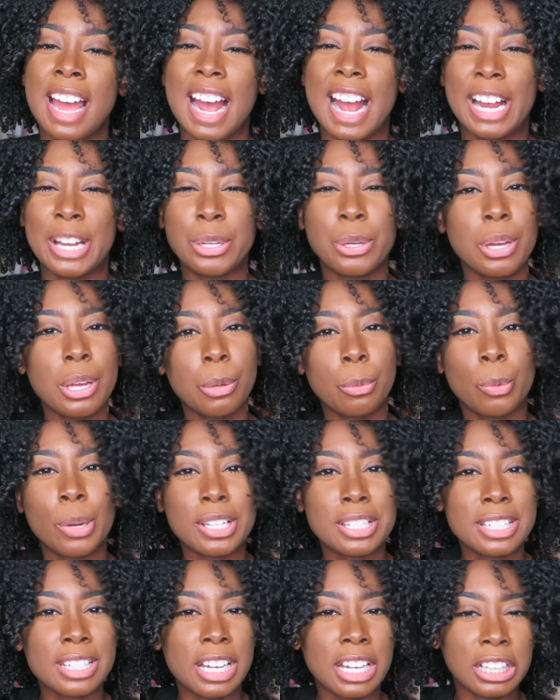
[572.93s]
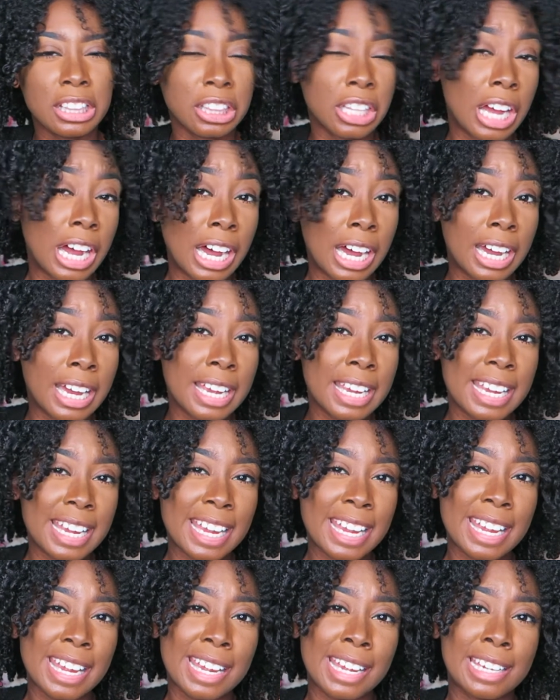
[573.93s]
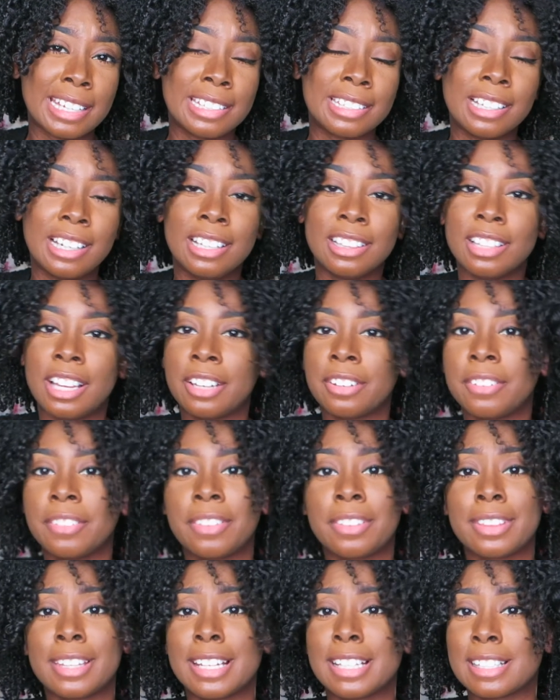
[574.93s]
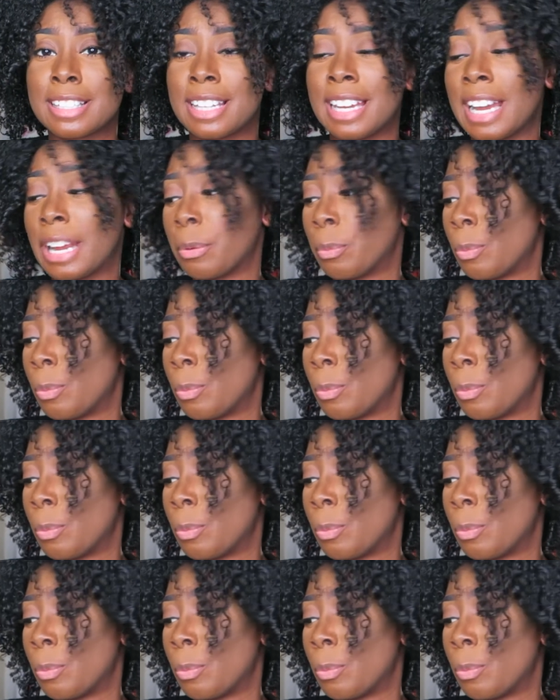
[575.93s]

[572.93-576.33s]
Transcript: I know it wasn't a lot, and a lot of the things that I